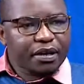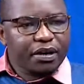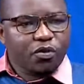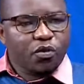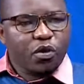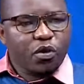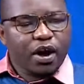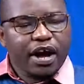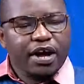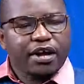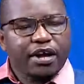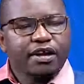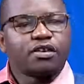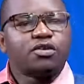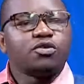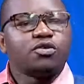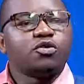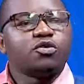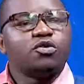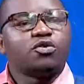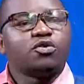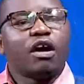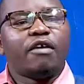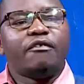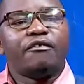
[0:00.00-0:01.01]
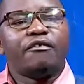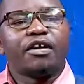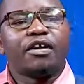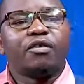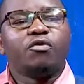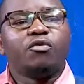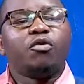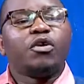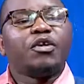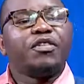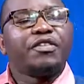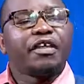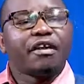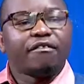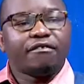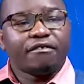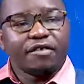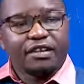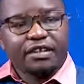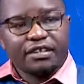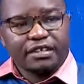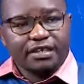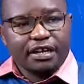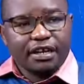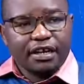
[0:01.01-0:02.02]
required to travel with a
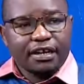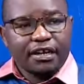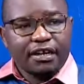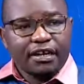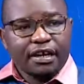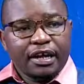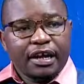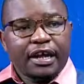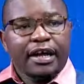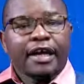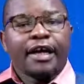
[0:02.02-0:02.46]
visa.